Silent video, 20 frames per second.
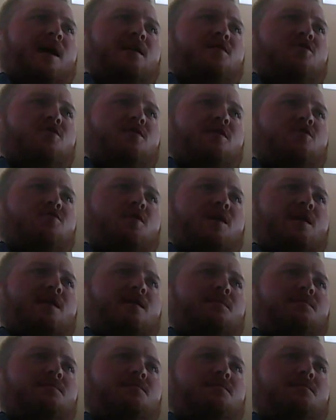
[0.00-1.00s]
on Thursday
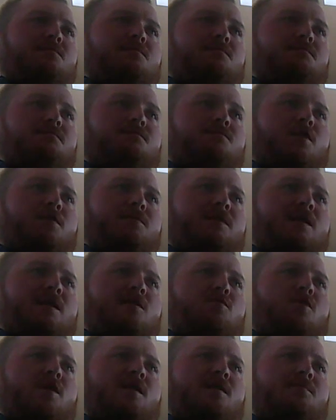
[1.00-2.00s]
confirmed that
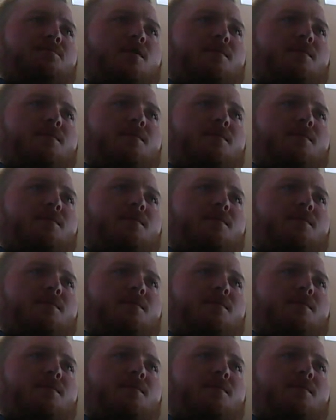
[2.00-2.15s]
they were in